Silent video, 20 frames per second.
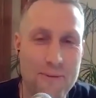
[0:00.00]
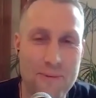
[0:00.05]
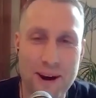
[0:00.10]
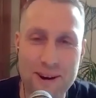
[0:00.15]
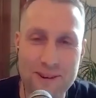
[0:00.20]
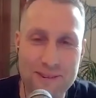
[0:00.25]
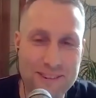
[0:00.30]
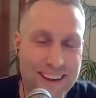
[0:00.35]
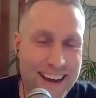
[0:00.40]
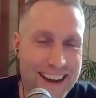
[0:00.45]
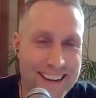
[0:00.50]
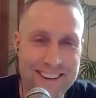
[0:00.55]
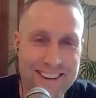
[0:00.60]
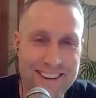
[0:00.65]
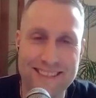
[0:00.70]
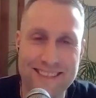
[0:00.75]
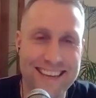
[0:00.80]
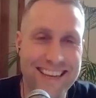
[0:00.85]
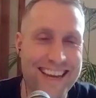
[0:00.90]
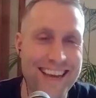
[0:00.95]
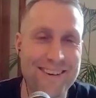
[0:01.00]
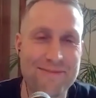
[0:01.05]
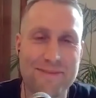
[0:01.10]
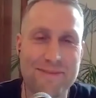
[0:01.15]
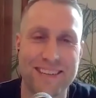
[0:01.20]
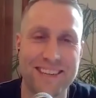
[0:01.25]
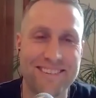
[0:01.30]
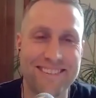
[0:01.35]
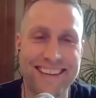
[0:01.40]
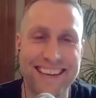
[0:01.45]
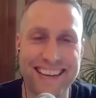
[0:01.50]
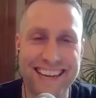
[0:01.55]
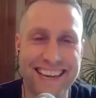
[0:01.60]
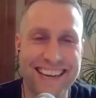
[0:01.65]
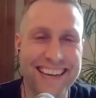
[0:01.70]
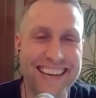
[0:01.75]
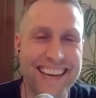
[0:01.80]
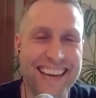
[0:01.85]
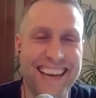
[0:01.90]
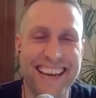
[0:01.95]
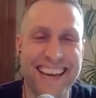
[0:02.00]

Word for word: Oh, oh well, I don't think I'll be doing it,